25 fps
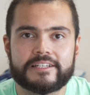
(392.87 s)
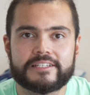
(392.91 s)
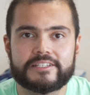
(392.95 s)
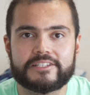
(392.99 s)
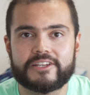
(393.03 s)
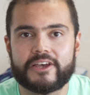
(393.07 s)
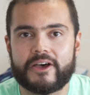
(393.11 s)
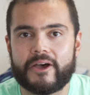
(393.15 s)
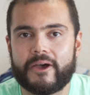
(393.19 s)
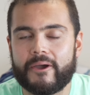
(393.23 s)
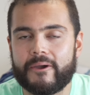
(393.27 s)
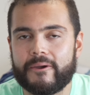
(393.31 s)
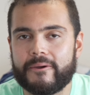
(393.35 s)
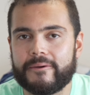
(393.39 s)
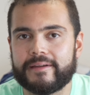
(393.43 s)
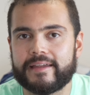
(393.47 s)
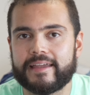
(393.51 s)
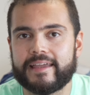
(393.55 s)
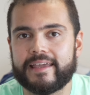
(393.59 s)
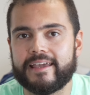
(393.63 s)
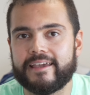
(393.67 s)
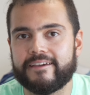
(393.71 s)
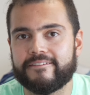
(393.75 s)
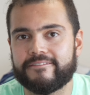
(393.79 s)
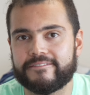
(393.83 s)
So
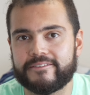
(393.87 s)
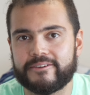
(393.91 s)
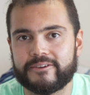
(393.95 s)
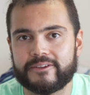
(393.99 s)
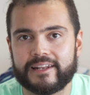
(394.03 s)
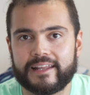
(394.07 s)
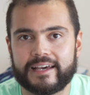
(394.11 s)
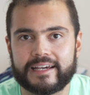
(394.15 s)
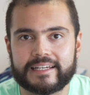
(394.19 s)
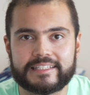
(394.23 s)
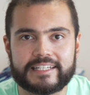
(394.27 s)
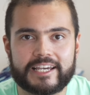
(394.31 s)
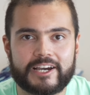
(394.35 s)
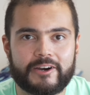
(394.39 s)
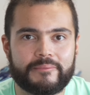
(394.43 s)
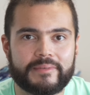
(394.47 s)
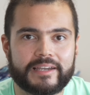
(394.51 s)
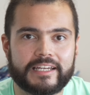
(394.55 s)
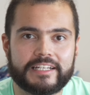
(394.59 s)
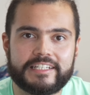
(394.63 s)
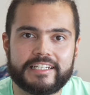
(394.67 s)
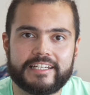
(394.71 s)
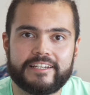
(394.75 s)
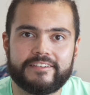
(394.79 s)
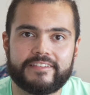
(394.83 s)
if you'd like to help me
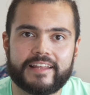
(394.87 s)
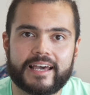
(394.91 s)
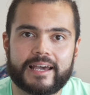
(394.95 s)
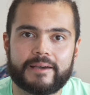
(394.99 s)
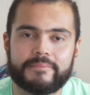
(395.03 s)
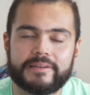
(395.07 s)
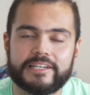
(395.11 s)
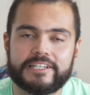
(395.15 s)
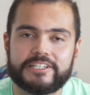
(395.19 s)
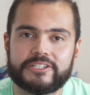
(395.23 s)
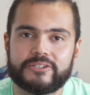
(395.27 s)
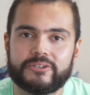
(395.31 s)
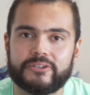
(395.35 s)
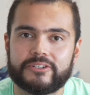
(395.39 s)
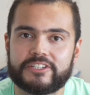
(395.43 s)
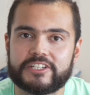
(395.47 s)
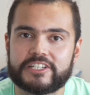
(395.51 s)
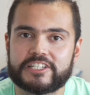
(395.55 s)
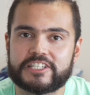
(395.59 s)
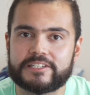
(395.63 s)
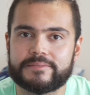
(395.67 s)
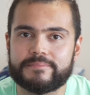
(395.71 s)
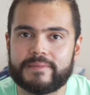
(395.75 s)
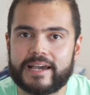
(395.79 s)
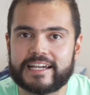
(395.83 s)
achieve that, be sure to
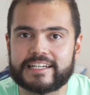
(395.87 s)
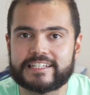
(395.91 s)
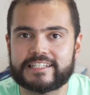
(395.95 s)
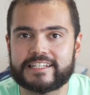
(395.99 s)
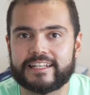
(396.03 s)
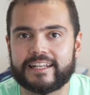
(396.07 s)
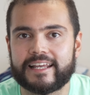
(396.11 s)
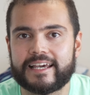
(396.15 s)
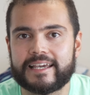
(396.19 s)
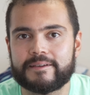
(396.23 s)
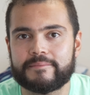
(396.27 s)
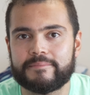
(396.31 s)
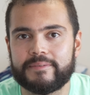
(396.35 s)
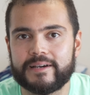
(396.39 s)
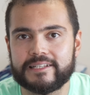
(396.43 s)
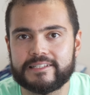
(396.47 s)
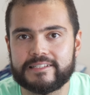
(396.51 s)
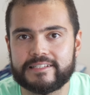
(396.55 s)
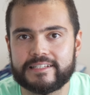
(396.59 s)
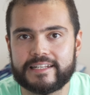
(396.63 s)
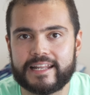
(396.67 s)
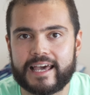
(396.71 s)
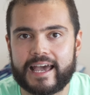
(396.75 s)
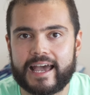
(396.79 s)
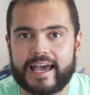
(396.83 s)
smash the like
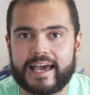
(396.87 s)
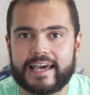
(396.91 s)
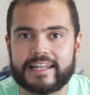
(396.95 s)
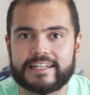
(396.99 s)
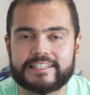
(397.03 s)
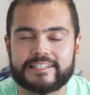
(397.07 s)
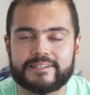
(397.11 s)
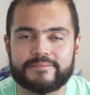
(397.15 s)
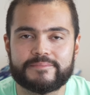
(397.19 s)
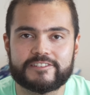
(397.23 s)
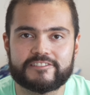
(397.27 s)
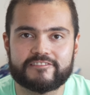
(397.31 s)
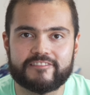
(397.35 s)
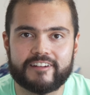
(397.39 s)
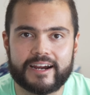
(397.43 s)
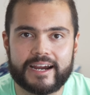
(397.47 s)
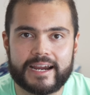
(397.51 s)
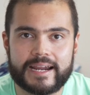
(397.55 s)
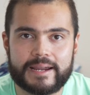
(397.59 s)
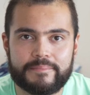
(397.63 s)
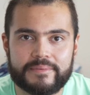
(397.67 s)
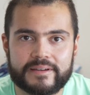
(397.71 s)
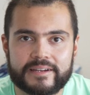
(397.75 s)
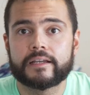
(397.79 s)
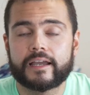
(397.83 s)
button and
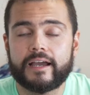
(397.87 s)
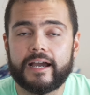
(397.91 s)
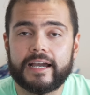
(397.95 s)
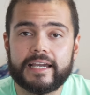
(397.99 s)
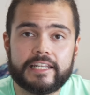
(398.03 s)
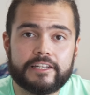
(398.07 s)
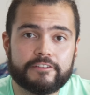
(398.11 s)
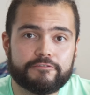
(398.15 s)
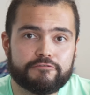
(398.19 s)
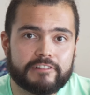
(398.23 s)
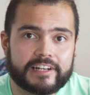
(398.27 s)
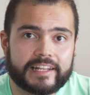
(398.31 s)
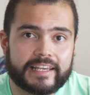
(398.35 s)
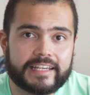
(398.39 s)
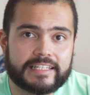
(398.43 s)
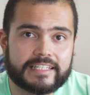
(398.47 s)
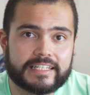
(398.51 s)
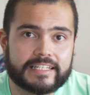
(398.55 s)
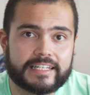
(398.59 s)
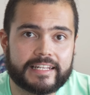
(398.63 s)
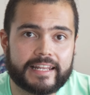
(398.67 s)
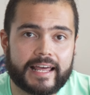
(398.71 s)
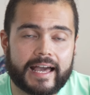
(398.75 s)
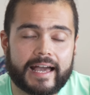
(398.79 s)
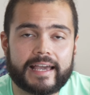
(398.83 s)
subscribe. Kind of
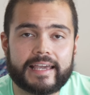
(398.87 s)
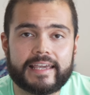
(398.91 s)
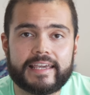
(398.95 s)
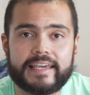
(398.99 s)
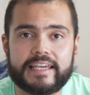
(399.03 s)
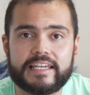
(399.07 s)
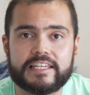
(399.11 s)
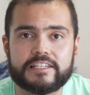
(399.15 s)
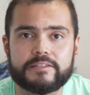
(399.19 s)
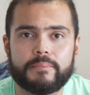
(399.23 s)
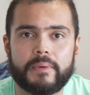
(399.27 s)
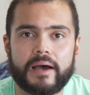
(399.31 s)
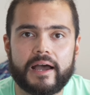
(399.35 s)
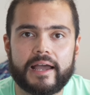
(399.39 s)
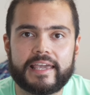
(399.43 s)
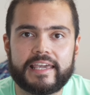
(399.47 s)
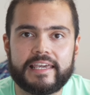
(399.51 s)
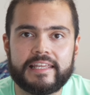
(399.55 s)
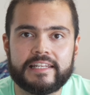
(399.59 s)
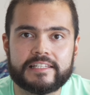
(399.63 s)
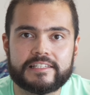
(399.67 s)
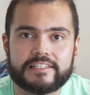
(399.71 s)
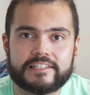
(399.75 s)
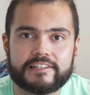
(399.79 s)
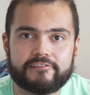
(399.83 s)
related to that is my
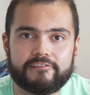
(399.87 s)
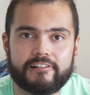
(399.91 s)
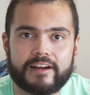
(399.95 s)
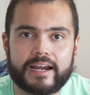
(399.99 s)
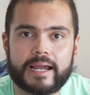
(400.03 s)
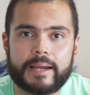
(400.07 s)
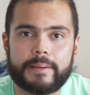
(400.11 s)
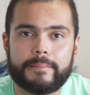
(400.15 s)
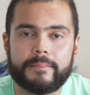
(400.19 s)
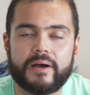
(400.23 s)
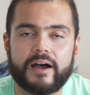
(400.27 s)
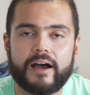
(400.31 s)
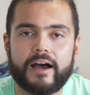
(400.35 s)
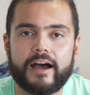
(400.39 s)
Instagram.